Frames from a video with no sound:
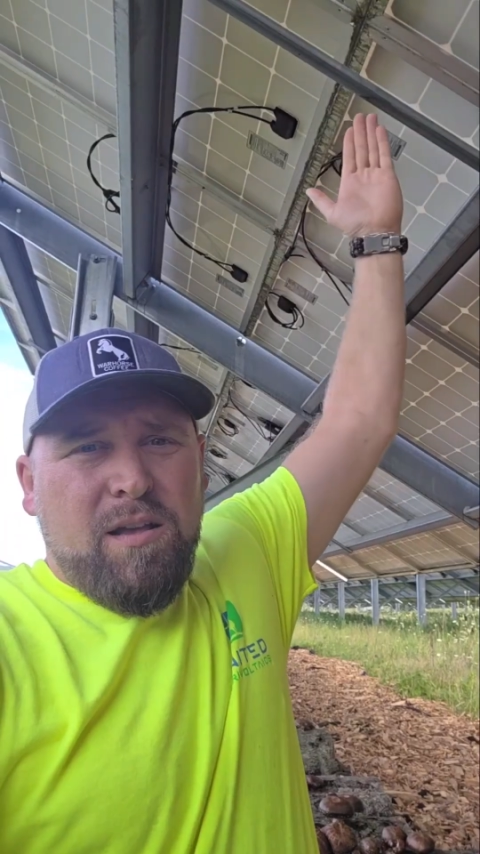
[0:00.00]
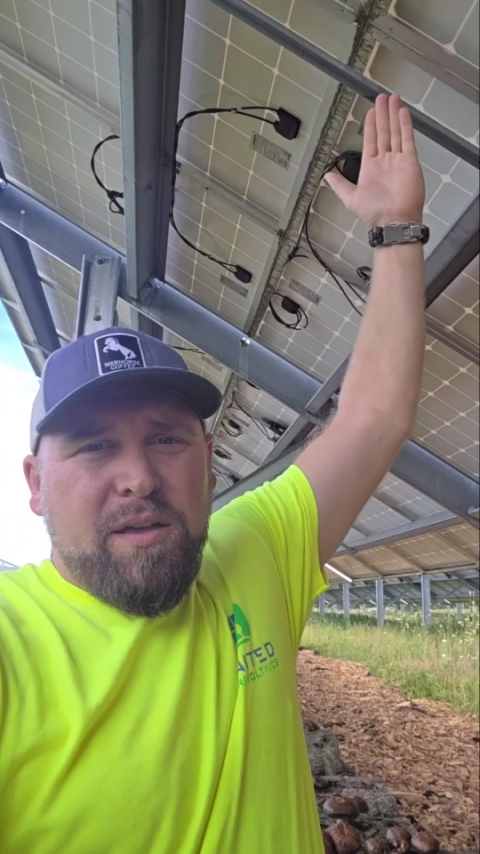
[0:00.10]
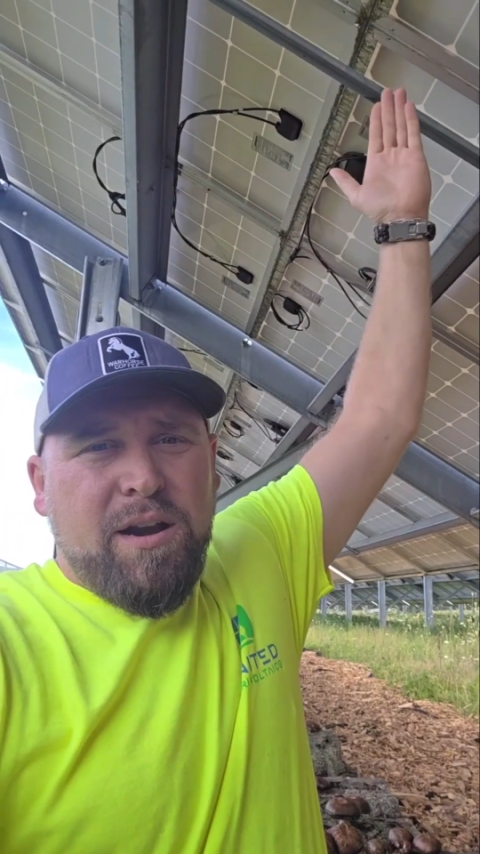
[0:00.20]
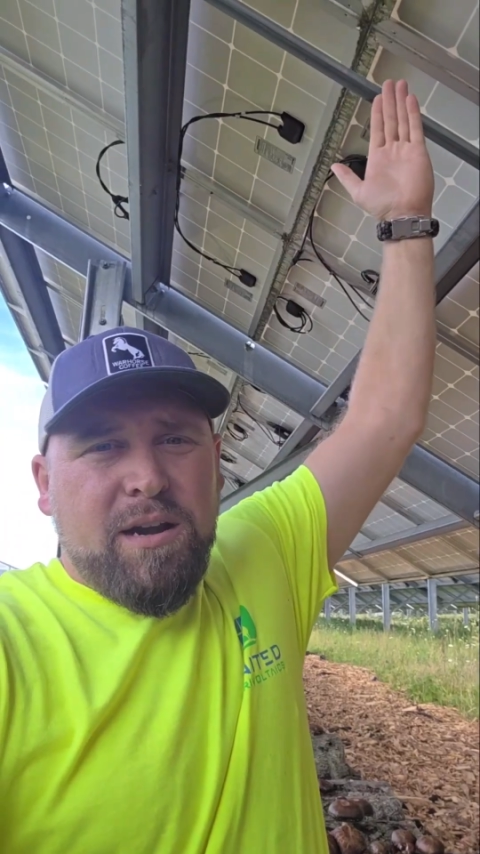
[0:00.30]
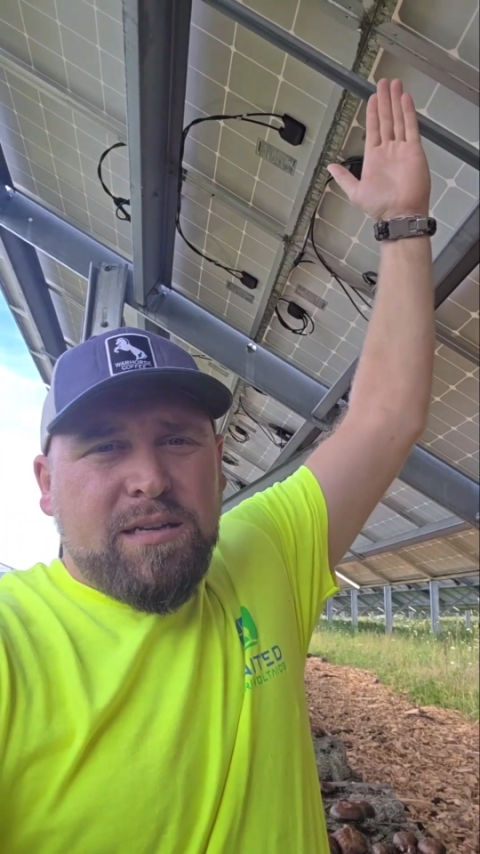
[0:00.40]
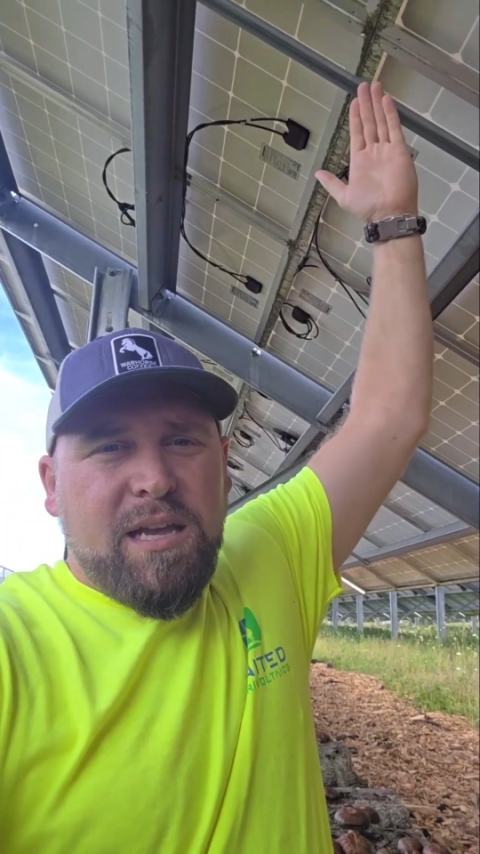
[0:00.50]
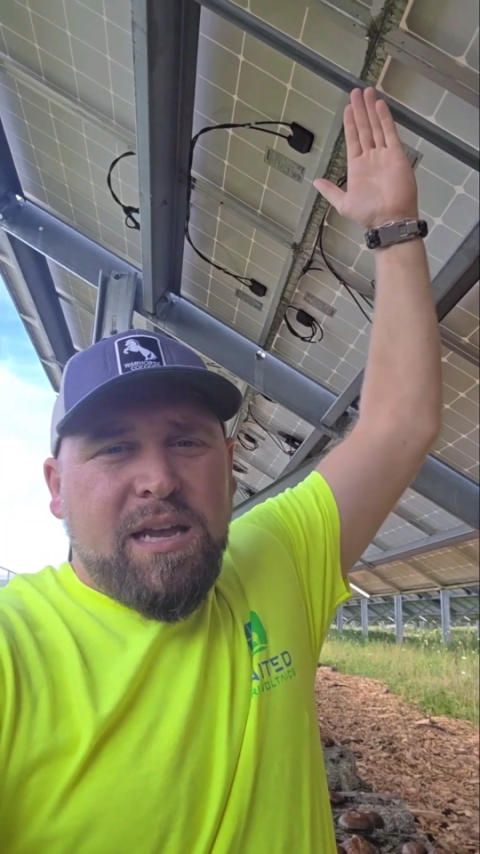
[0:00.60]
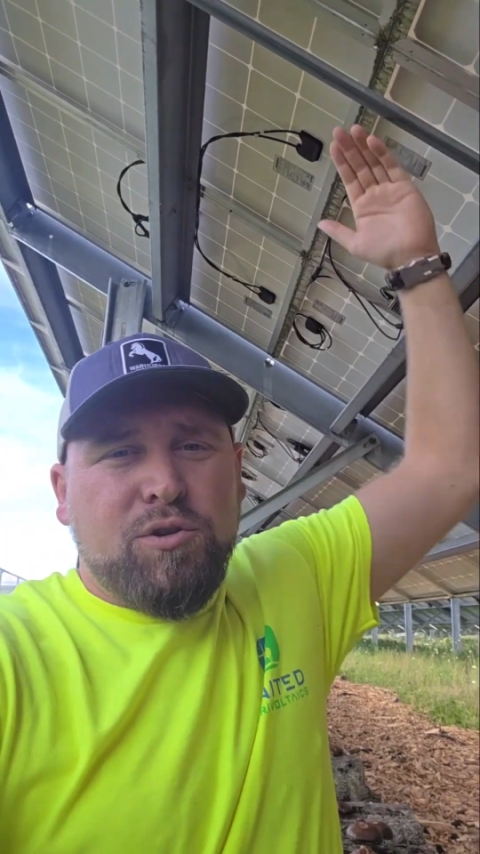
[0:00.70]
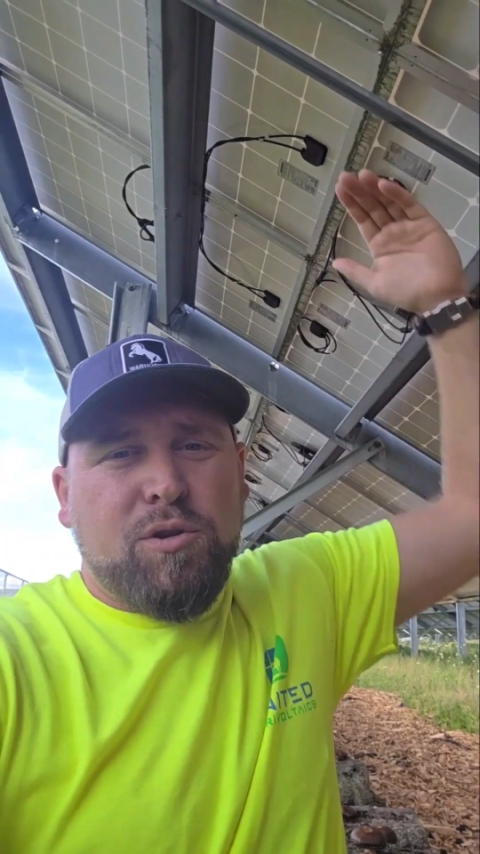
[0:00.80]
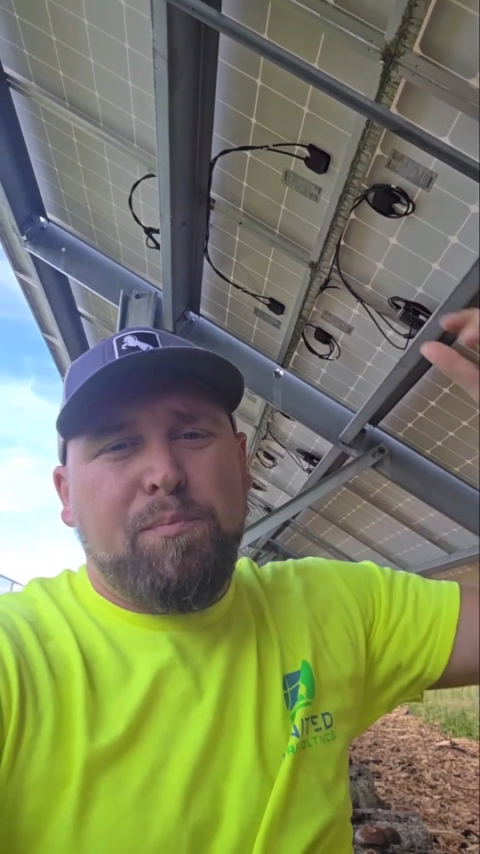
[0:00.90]
there is
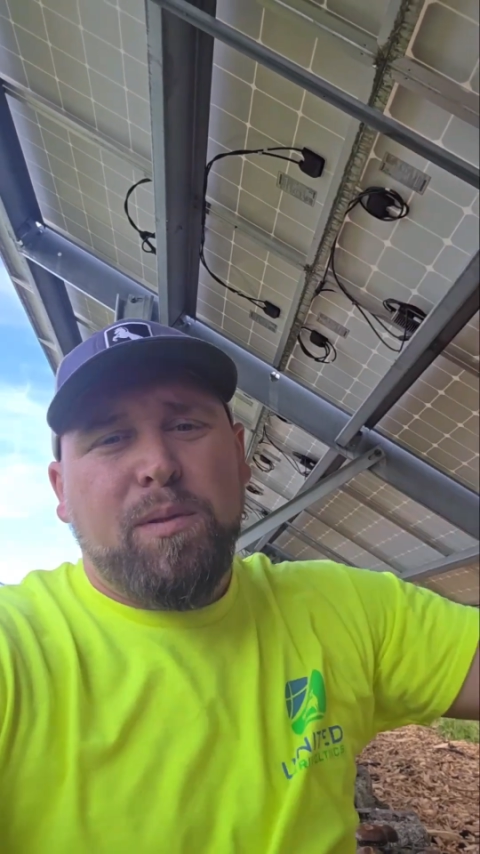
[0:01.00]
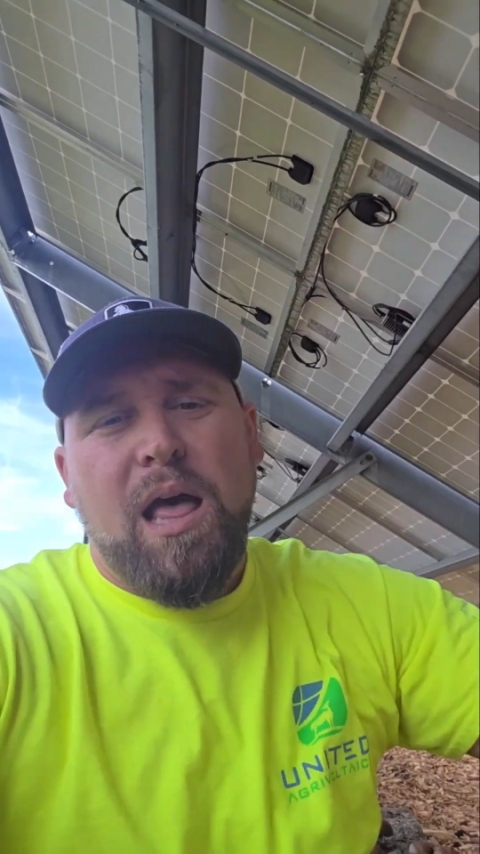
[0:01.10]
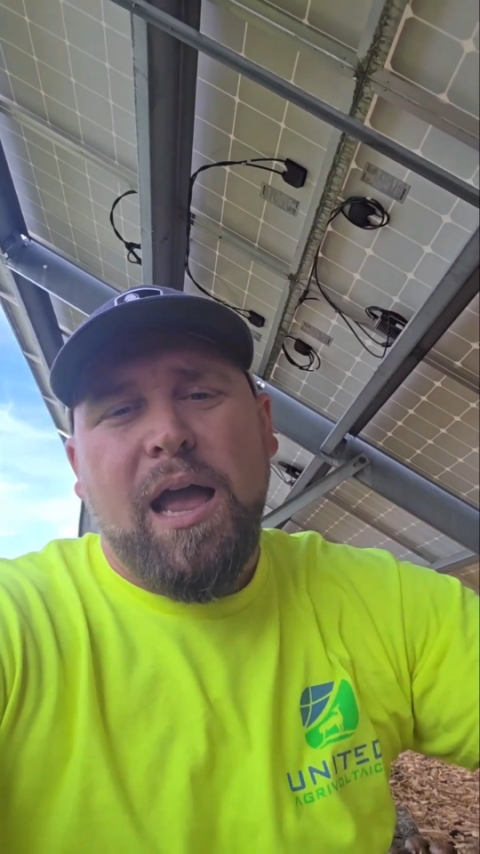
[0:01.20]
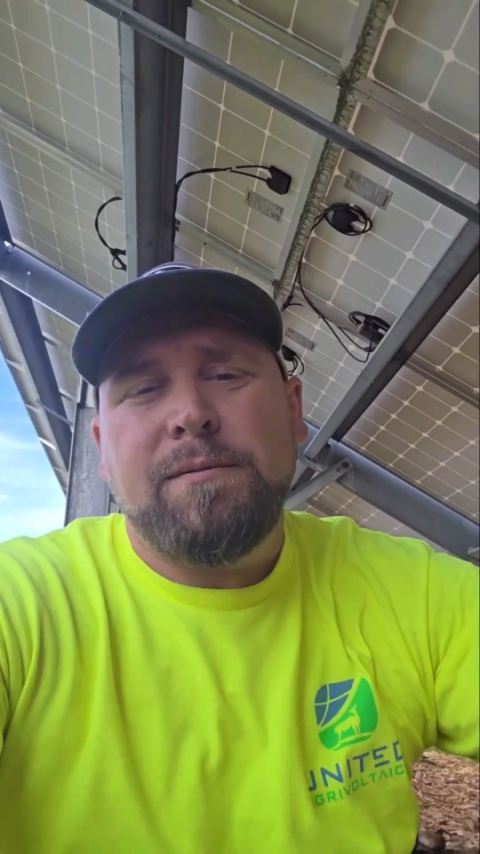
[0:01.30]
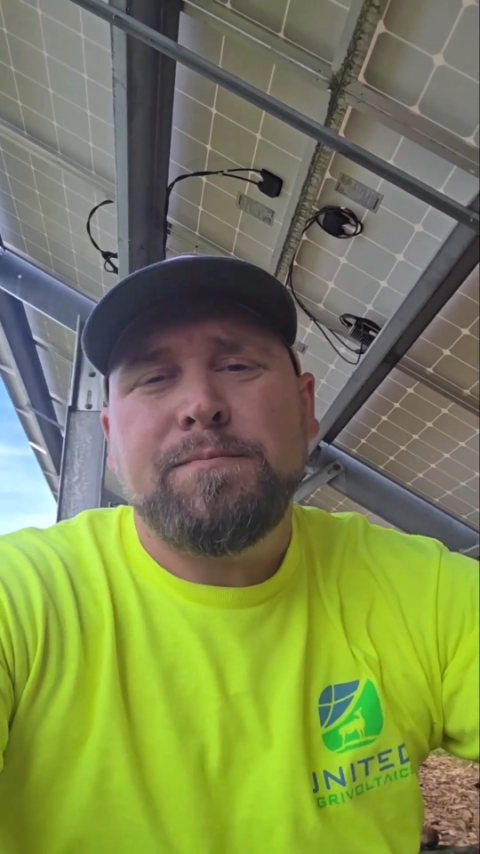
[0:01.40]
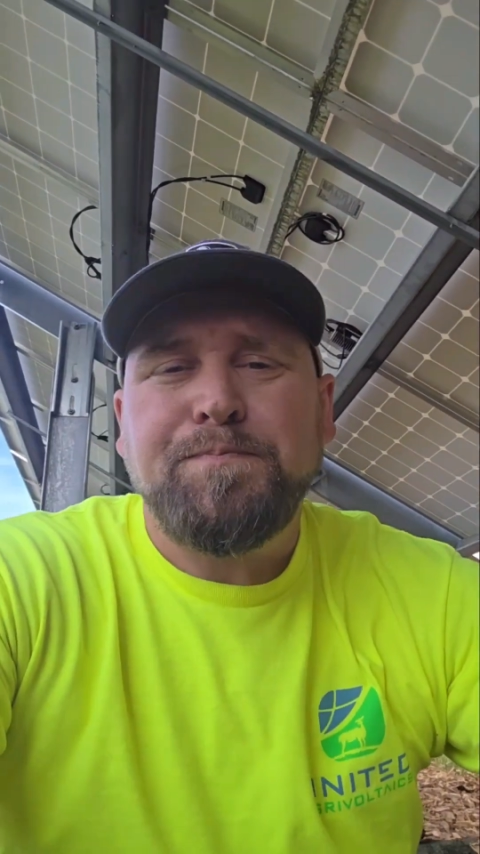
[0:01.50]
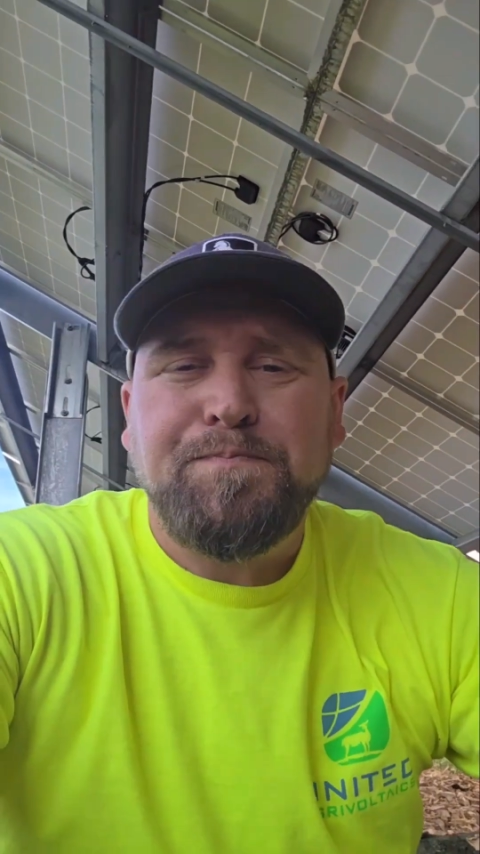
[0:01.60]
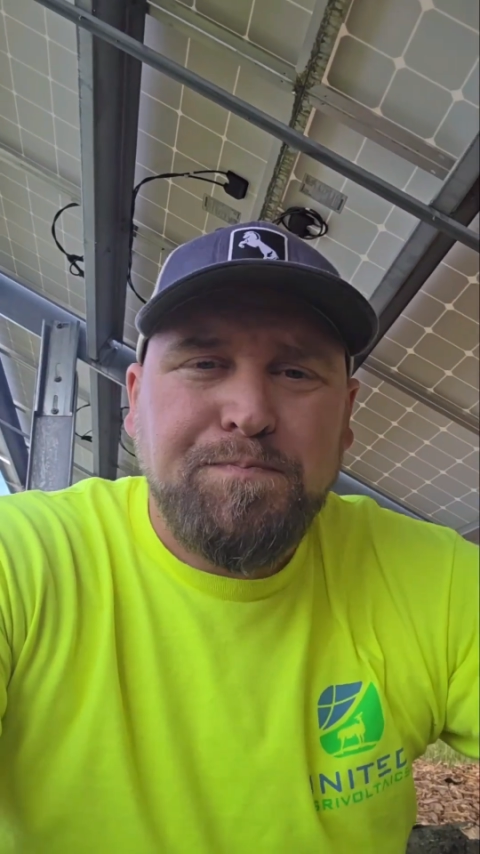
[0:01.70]
a drip line.